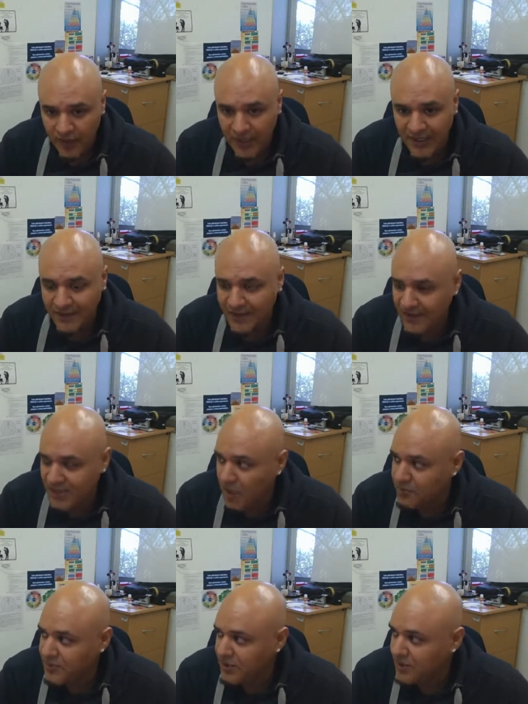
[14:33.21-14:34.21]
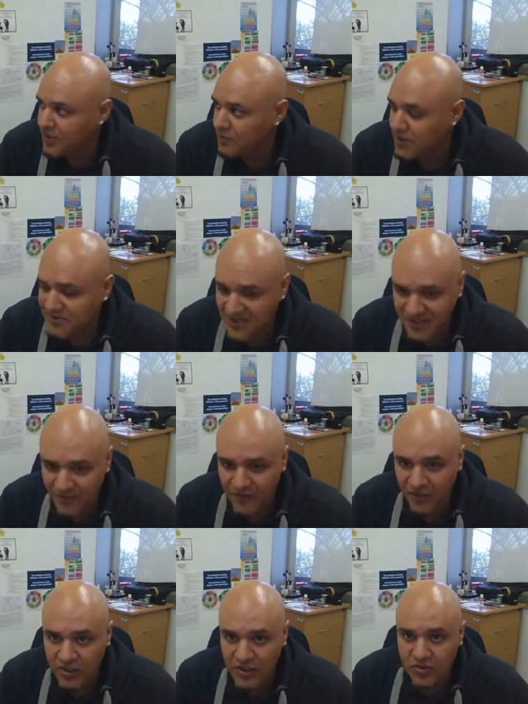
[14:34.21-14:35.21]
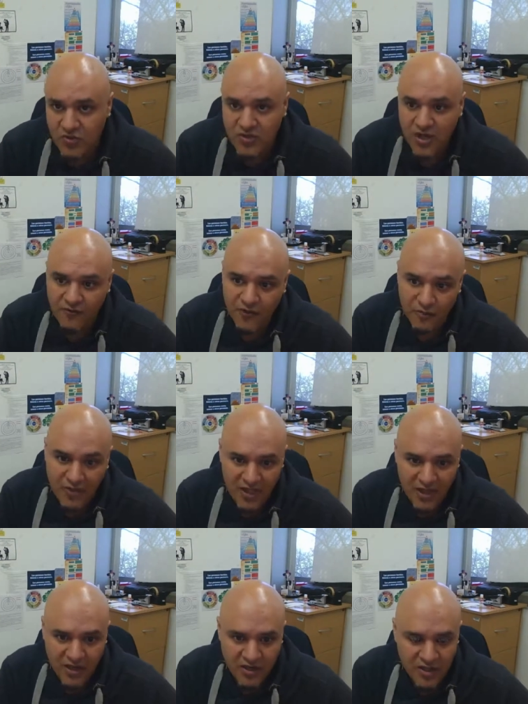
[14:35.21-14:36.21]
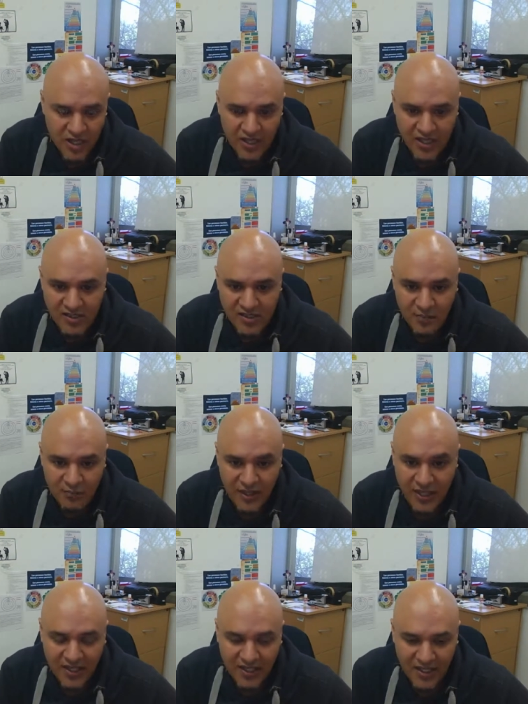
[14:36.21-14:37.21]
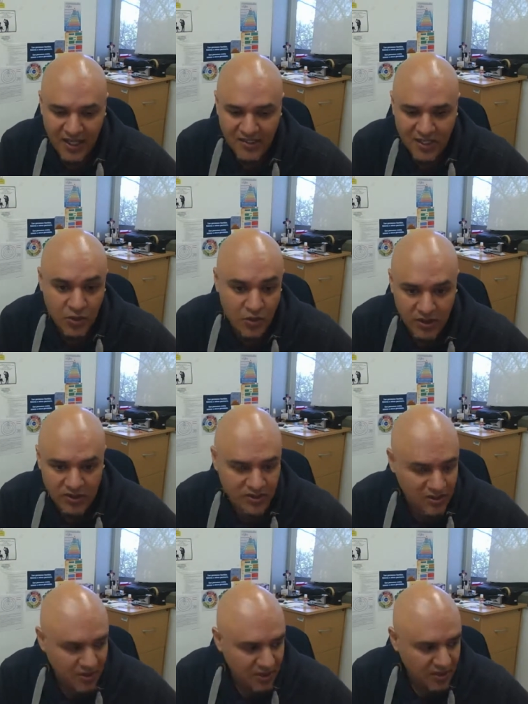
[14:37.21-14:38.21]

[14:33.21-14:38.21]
and in this subject, sometimes it's difficult just to start from the air and ask them plan a class and do it,